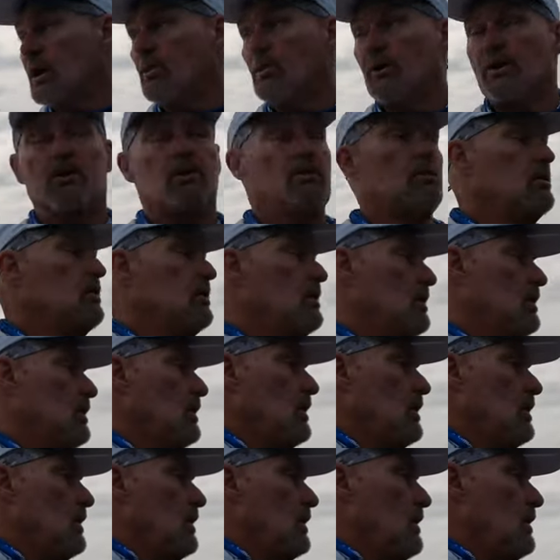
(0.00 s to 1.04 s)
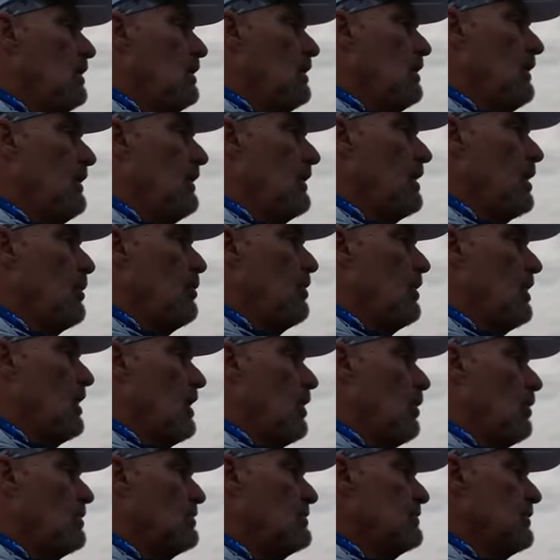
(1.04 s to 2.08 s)
coming in a couple
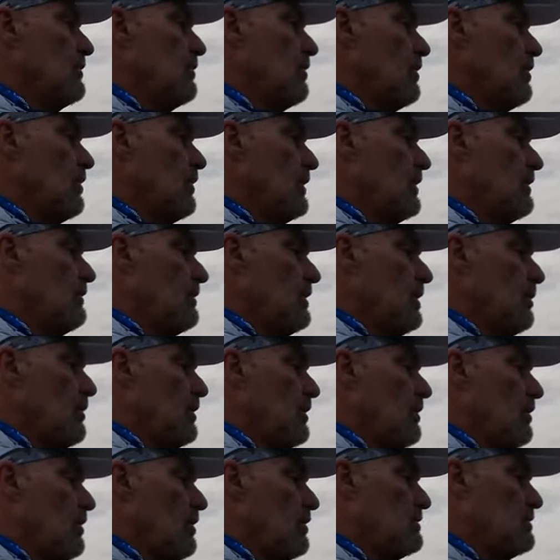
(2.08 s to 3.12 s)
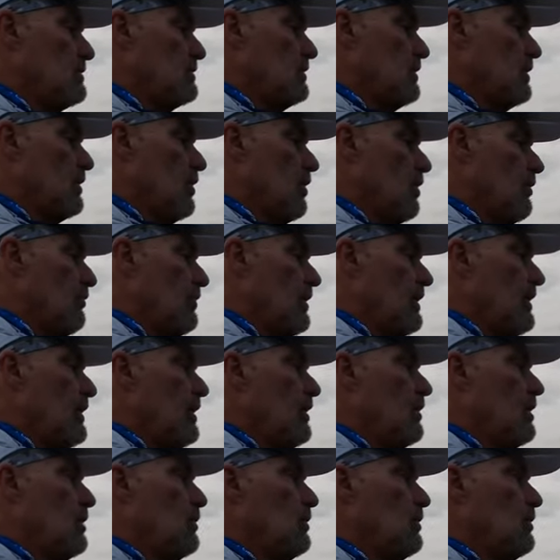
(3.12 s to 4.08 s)
hours, they're already coming across the Gulf right now,